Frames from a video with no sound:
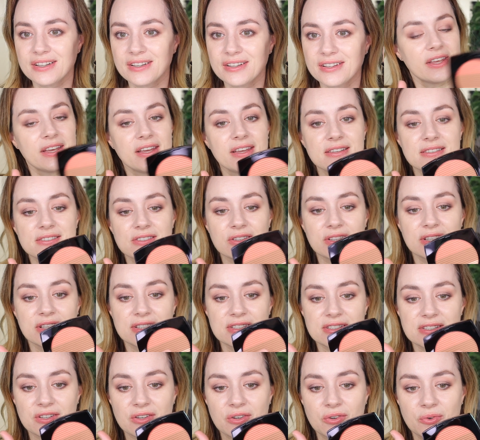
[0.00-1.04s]
Okay, so
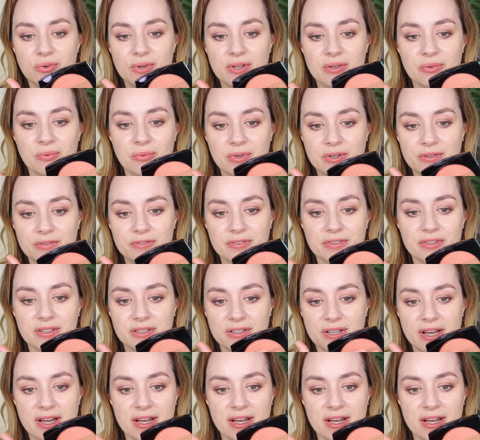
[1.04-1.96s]
let's go in with the